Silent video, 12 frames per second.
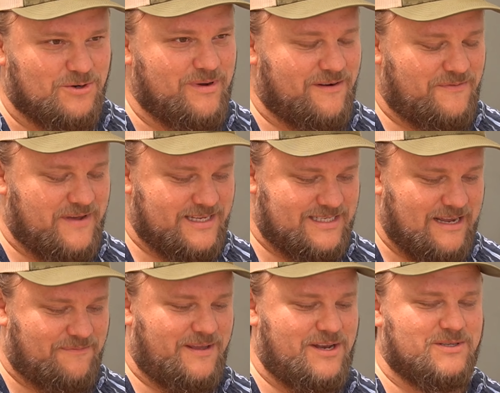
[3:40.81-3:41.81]
beer fest
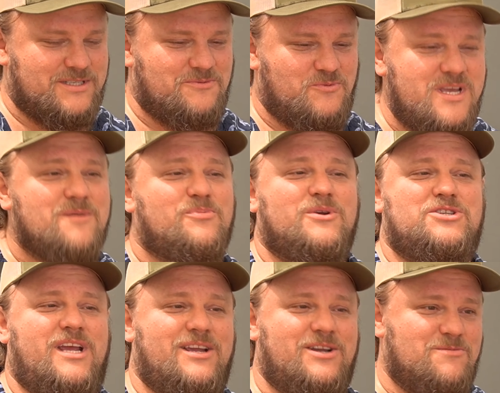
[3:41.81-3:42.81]
definitely knows that we
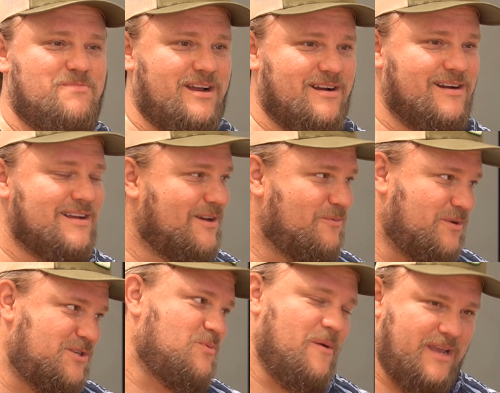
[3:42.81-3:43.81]
appreciate good beer,
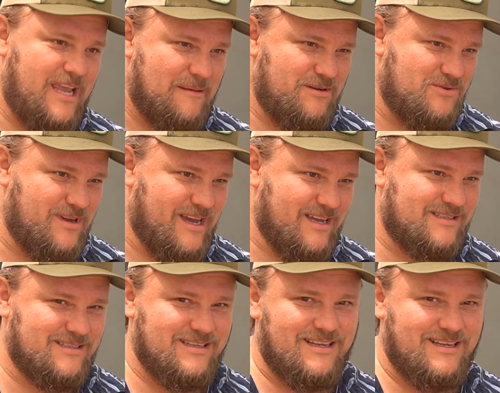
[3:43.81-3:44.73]
which is why we came to you guys.